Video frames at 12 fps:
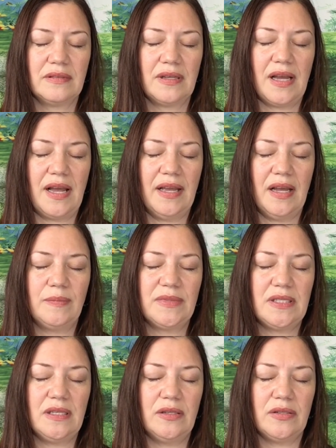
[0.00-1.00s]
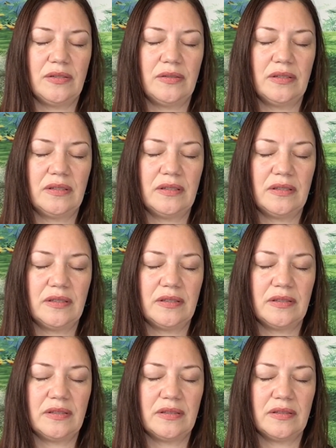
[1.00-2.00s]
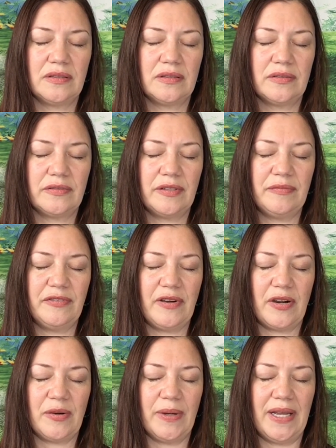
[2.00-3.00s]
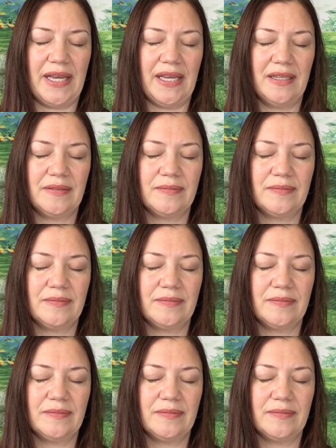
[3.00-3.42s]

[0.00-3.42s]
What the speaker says: I come to you from far away,